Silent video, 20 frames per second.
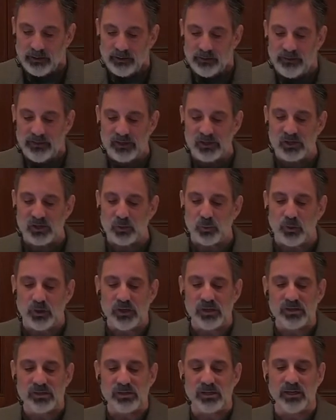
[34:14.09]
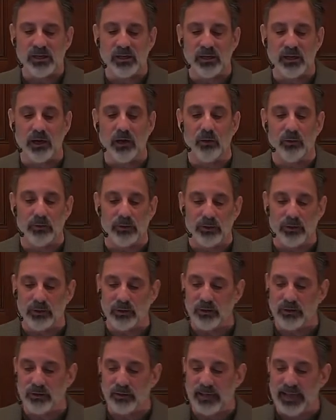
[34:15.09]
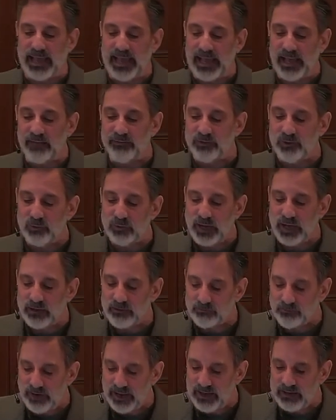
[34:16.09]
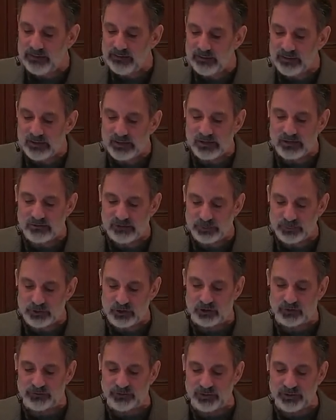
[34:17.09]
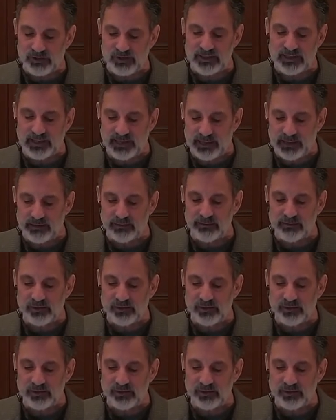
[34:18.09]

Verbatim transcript: This was, oh, have you not read this scripture, verse ten?